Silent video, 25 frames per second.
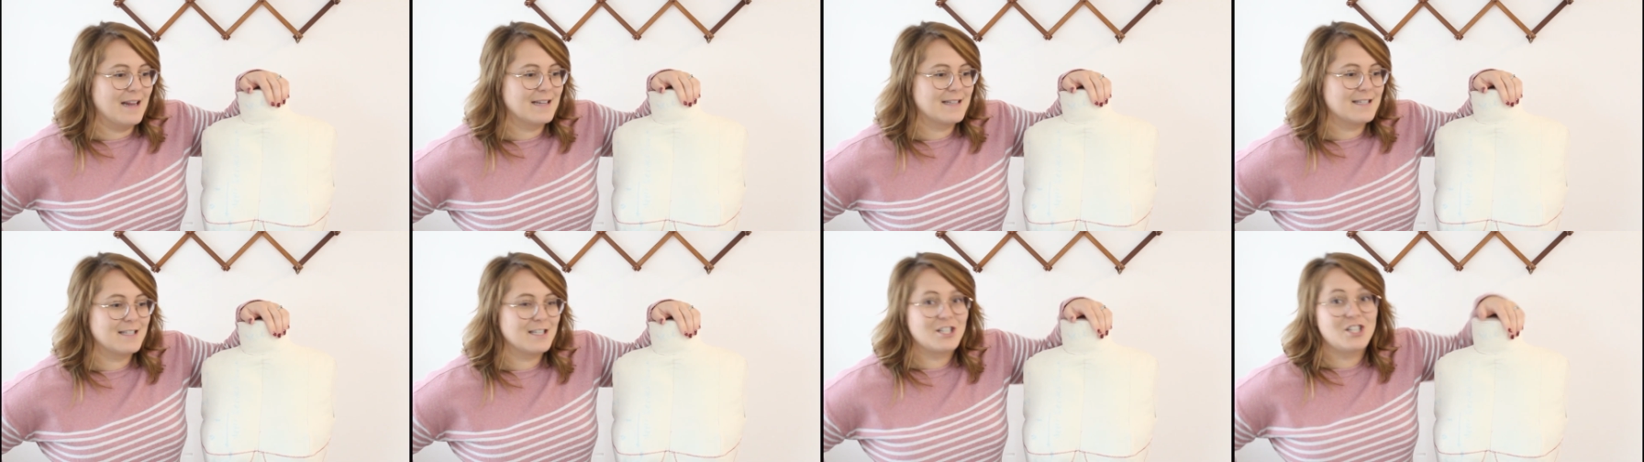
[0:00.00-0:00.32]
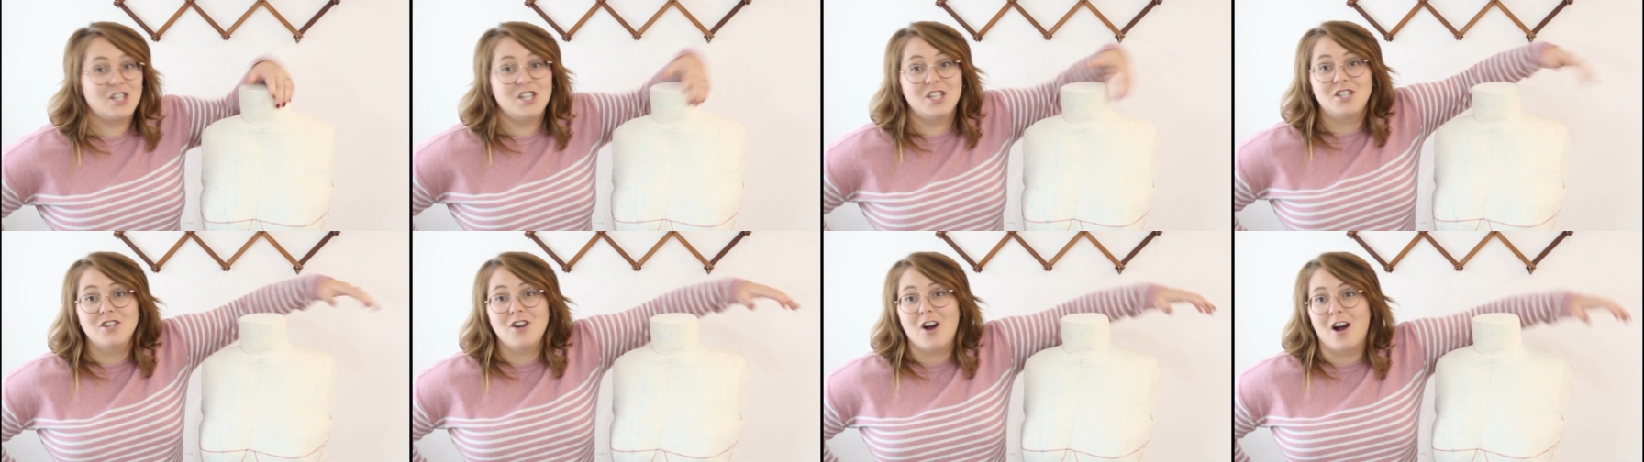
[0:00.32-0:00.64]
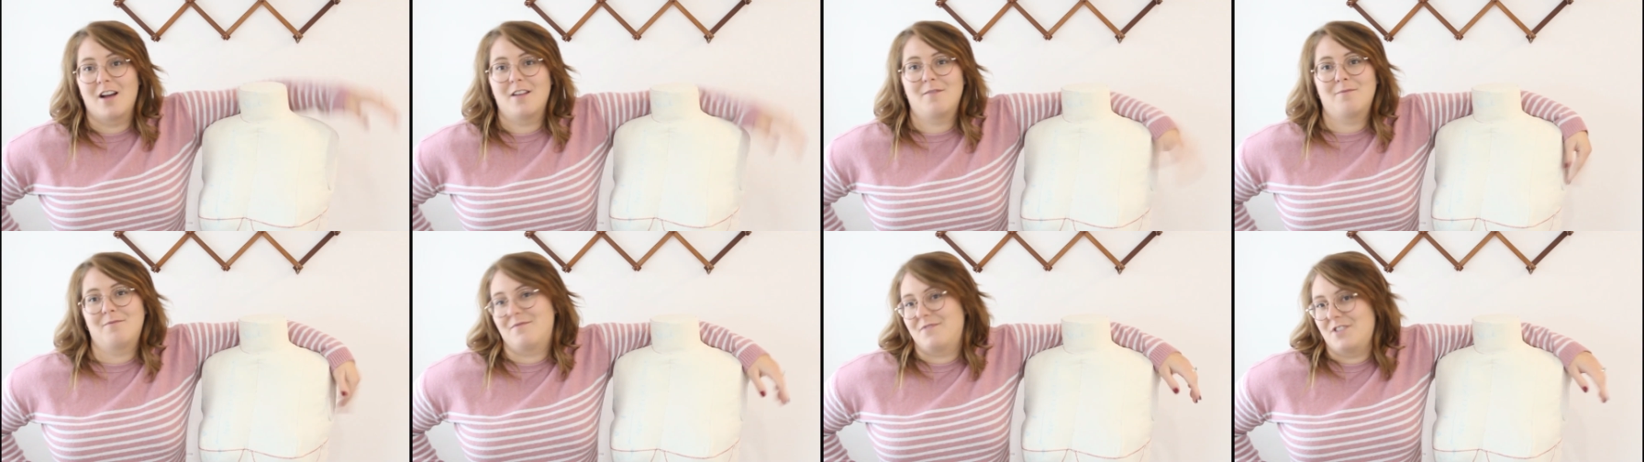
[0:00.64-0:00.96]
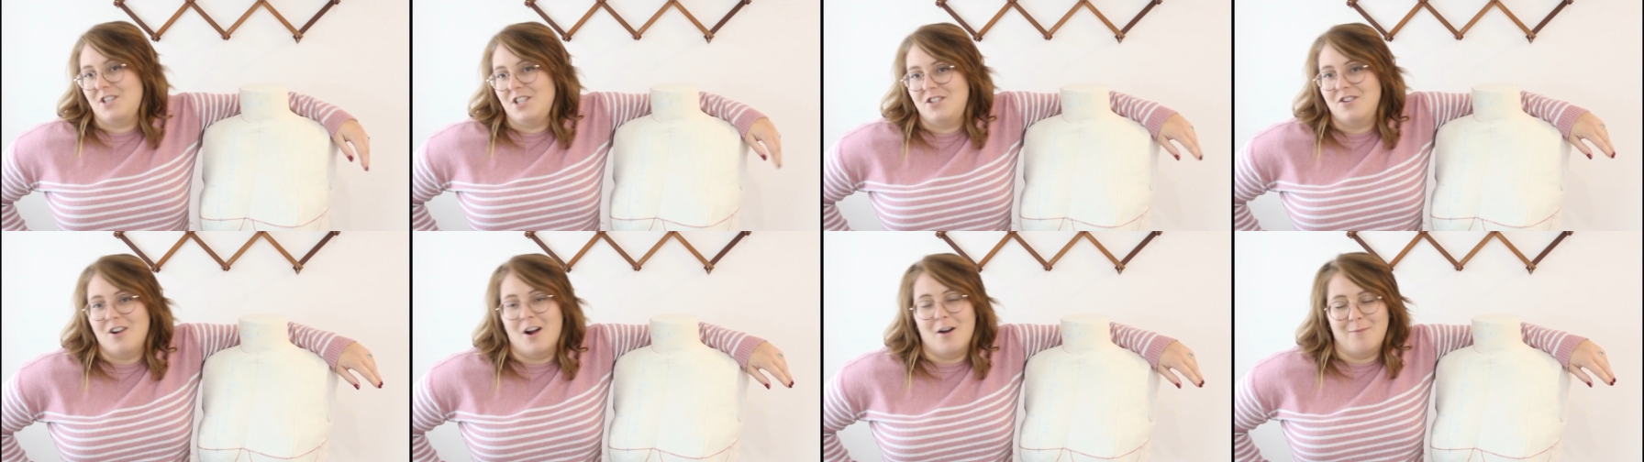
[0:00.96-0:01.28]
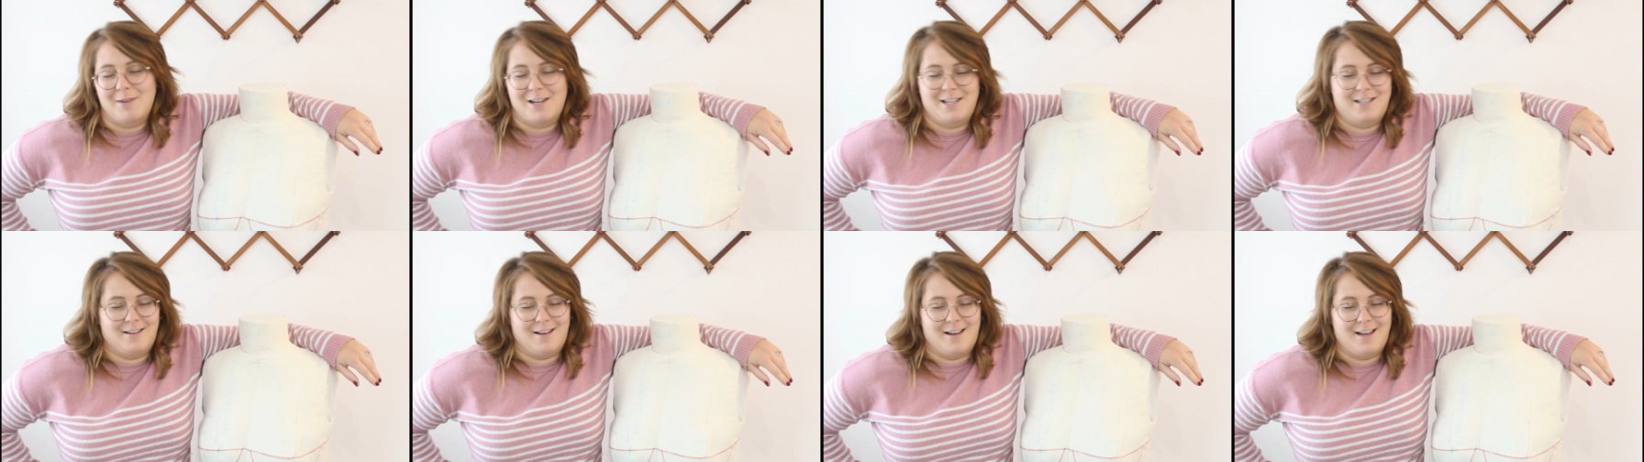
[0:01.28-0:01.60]
It's she's not she's
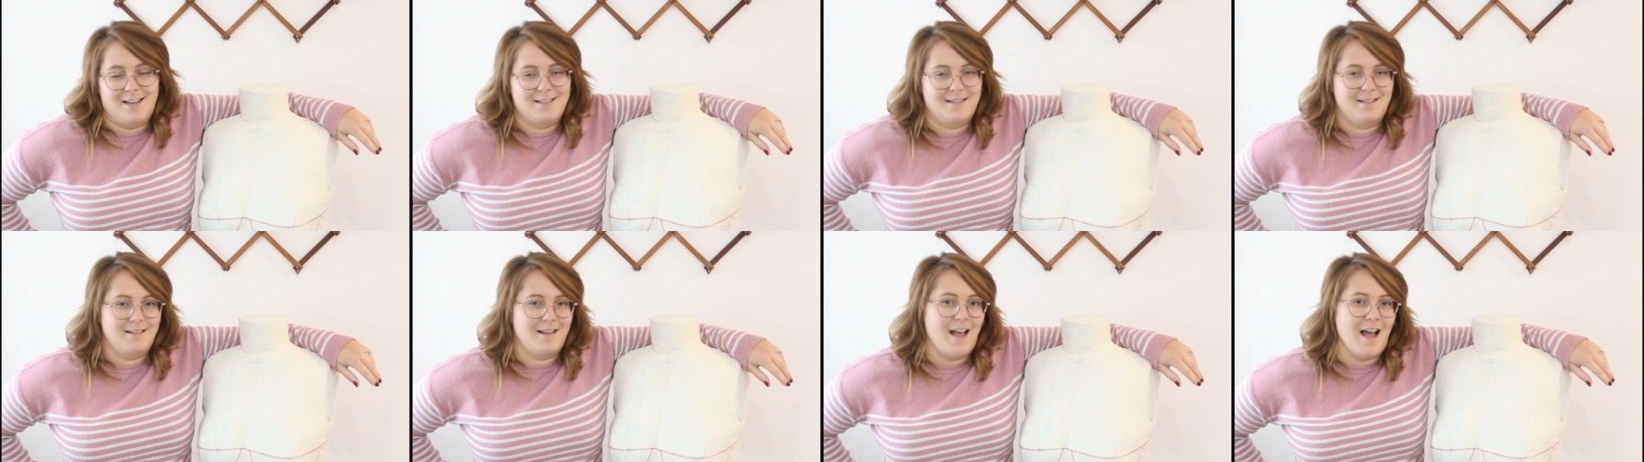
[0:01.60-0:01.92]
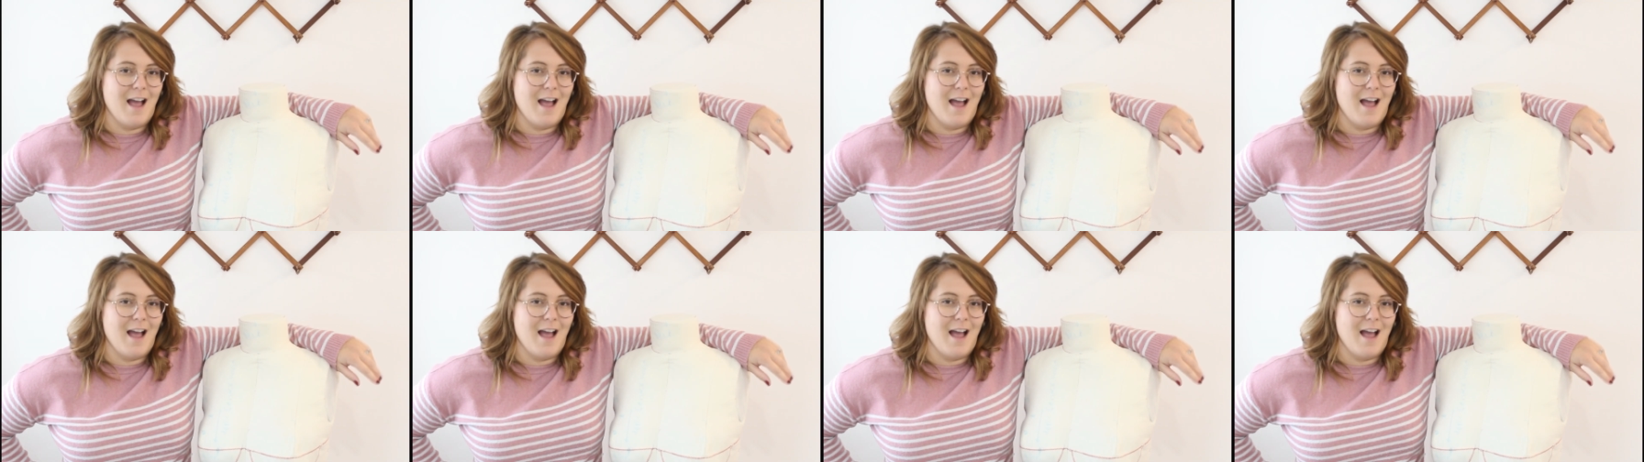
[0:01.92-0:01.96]
not my size.